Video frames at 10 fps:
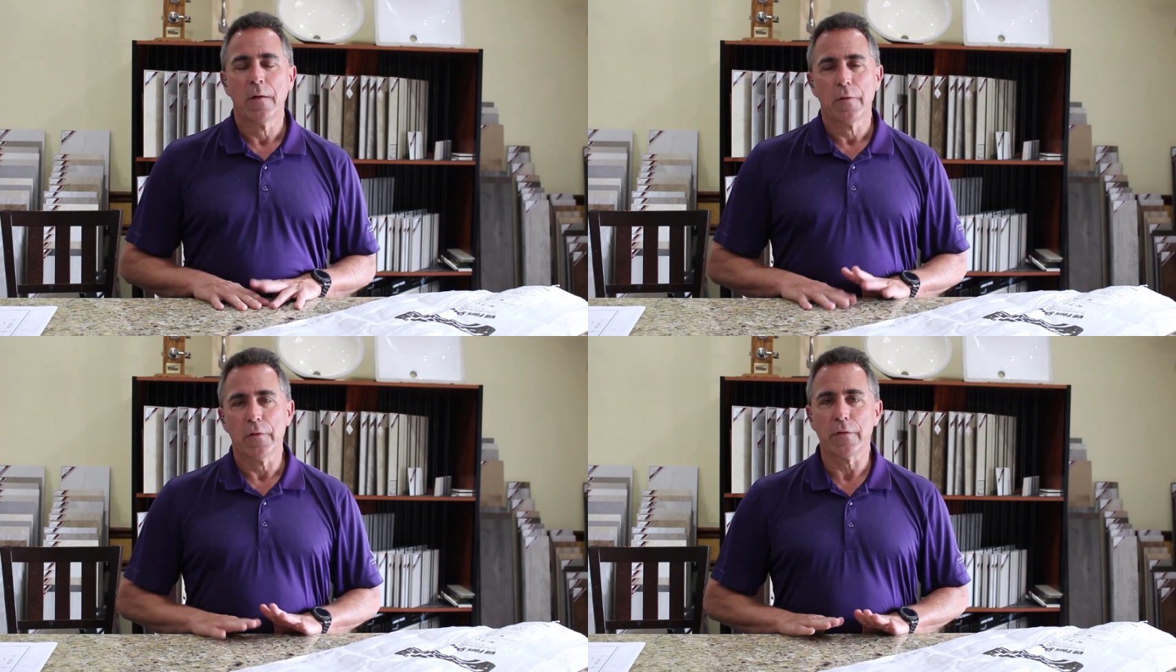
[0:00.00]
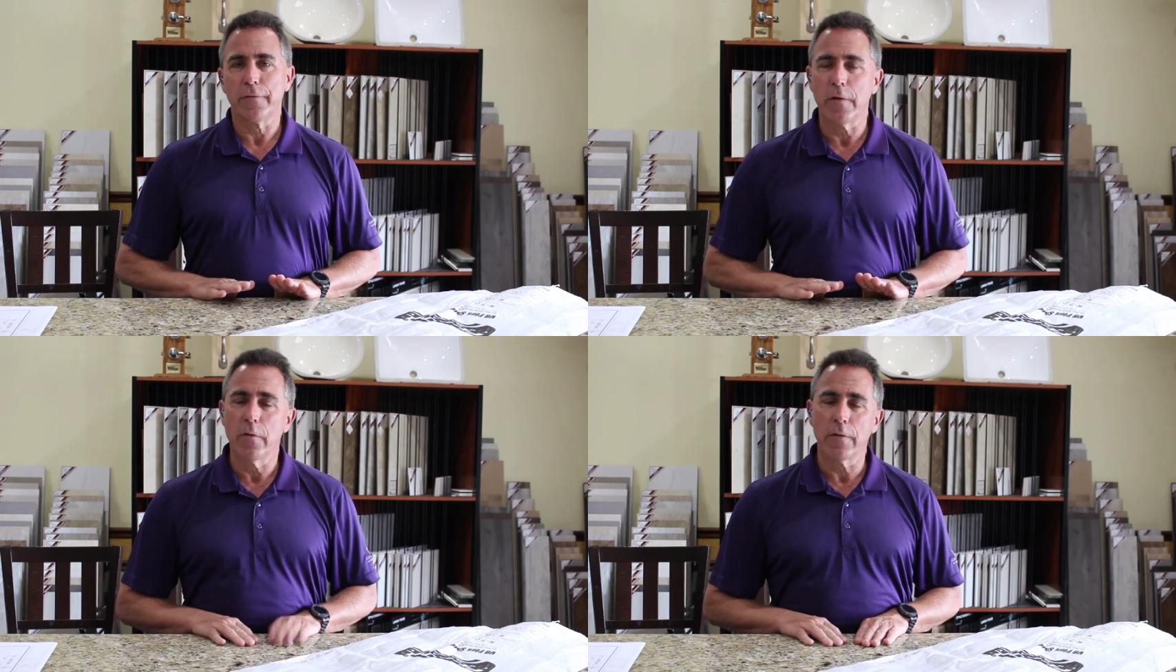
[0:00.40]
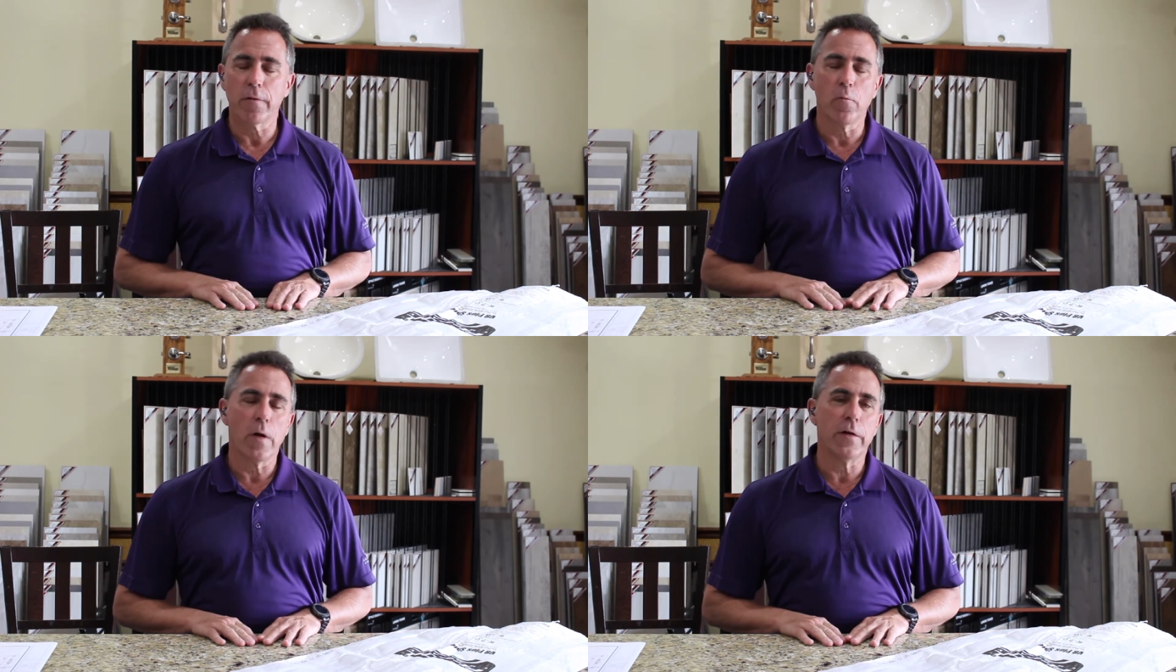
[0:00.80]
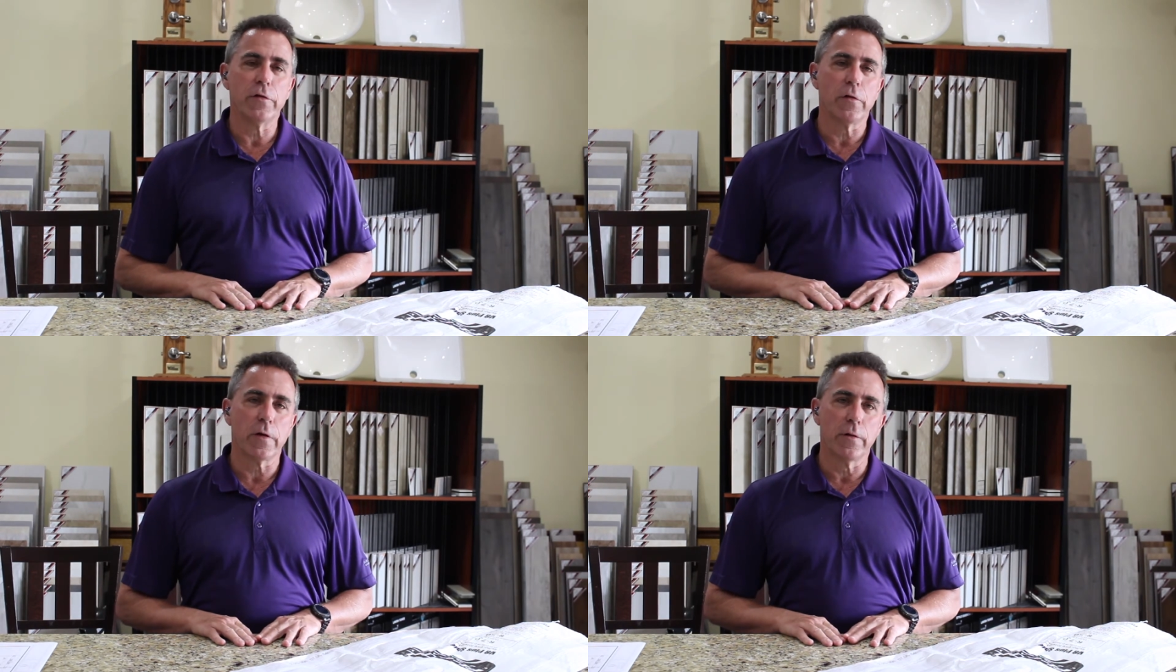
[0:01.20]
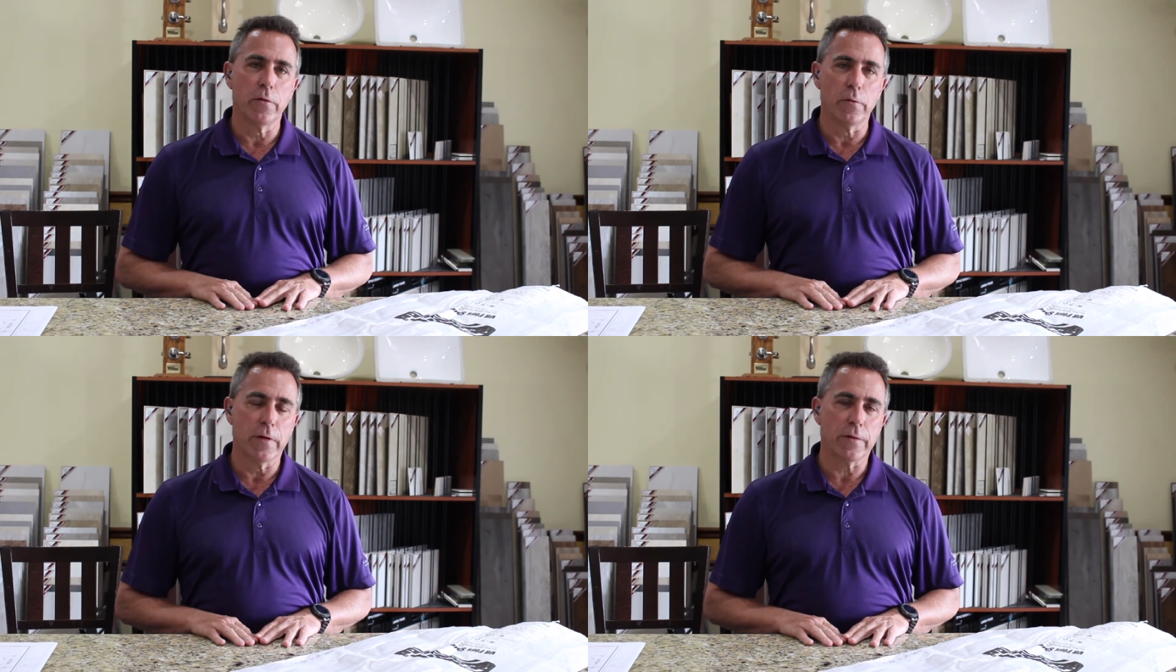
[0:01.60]
There's a few different ways you can
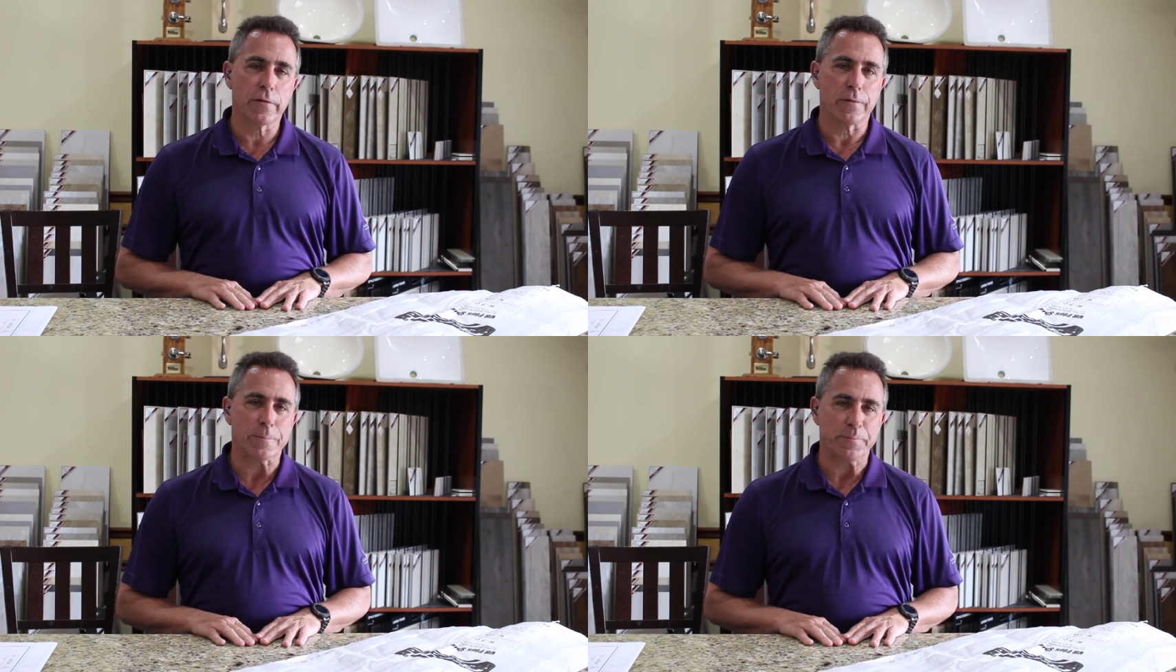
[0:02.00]
do this.